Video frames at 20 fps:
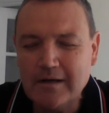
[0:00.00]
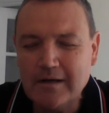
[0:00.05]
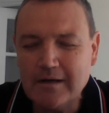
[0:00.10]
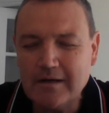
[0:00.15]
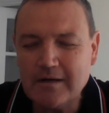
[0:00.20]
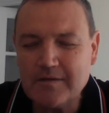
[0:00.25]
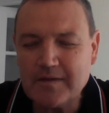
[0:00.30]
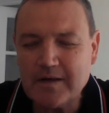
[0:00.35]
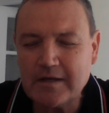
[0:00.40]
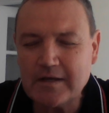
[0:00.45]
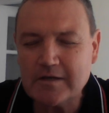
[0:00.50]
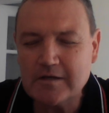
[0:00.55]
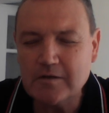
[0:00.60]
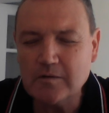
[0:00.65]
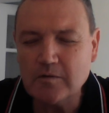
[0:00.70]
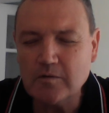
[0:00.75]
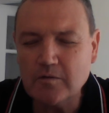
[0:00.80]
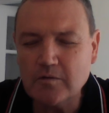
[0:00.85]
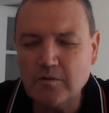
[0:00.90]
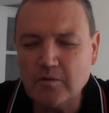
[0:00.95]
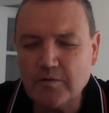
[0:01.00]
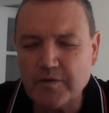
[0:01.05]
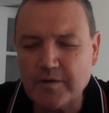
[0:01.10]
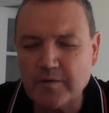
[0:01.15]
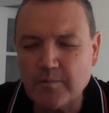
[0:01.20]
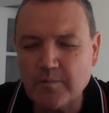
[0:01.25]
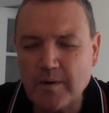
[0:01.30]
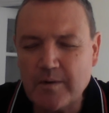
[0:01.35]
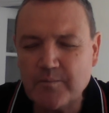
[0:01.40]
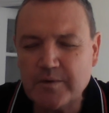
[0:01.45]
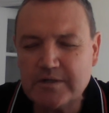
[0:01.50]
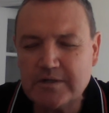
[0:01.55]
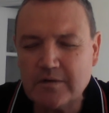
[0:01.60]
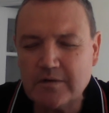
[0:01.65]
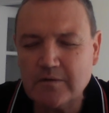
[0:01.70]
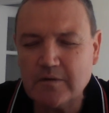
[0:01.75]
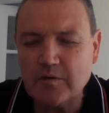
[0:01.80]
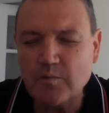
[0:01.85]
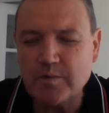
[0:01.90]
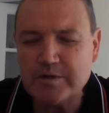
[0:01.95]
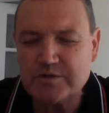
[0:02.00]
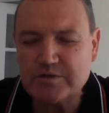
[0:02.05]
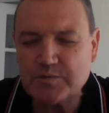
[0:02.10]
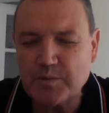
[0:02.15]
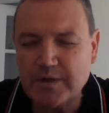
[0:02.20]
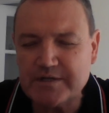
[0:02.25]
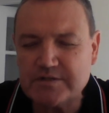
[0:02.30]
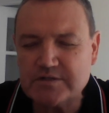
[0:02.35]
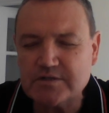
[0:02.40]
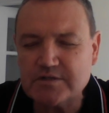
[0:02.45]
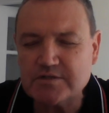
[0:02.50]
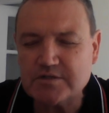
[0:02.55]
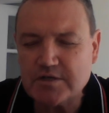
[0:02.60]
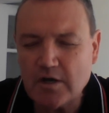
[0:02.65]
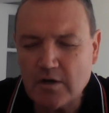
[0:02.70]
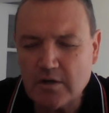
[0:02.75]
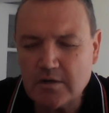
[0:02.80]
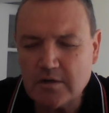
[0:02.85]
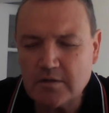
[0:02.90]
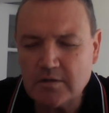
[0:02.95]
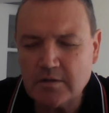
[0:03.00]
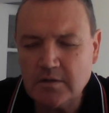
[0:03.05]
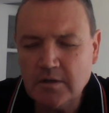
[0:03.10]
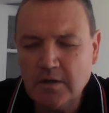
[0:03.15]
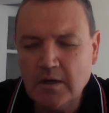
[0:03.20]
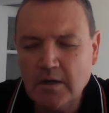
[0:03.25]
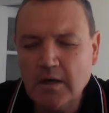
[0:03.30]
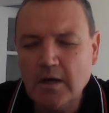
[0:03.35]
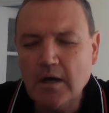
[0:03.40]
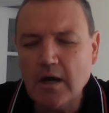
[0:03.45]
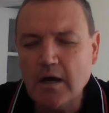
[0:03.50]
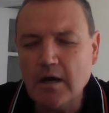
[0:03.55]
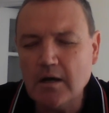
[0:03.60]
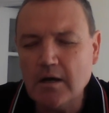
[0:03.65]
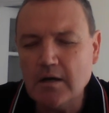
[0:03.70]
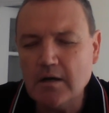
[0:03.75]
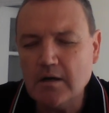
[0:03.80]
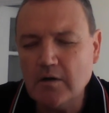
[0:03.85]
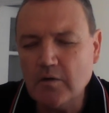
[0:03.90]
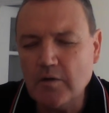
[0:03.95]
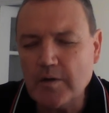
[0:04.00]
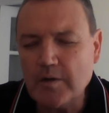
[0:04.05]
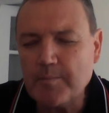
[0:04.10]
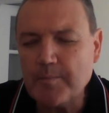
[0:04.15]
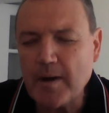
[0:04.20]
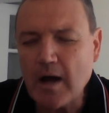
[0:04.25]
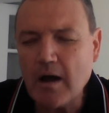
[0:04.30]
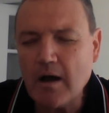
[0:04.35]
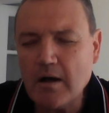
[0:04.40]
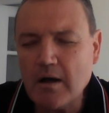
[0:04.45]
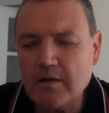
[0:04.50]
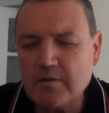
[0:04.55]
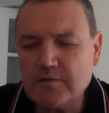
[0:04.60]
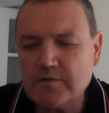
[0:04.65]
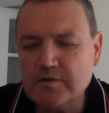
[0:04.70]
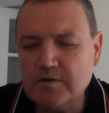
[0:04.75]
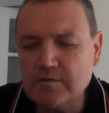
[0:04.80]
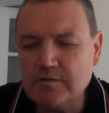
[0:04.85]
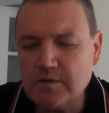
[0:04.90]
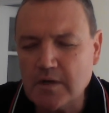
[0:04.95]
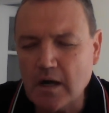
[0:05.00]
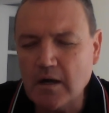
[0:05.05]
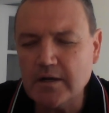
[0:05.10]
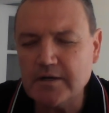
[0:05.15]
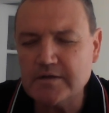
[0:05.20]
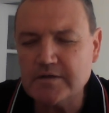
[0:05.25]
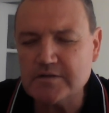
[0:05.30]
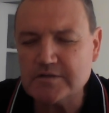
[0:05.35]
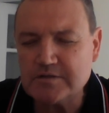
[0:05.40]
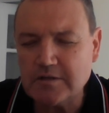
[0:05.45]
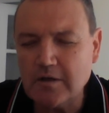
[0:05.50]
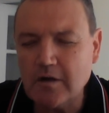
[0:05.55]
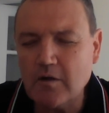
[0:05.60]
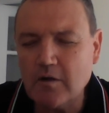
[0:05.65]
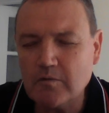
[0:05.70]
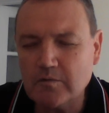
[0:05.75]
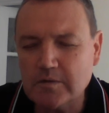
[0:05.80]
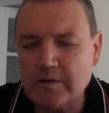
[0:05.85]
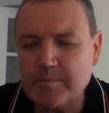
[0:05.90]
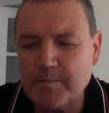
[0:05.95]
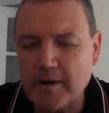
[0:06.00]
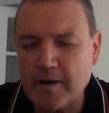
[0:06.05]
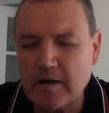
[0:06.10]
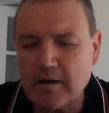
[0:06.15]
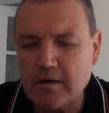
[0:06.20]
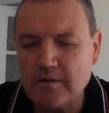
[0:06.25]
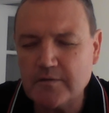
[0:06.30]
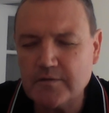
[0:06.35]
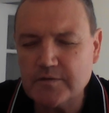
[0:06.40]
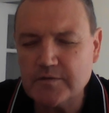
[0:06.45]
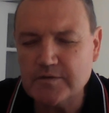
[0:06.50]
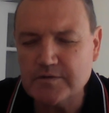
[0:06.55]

And I thank you, Lord, that when we don't know which way to turn, uh, on the path. You guide us along the path.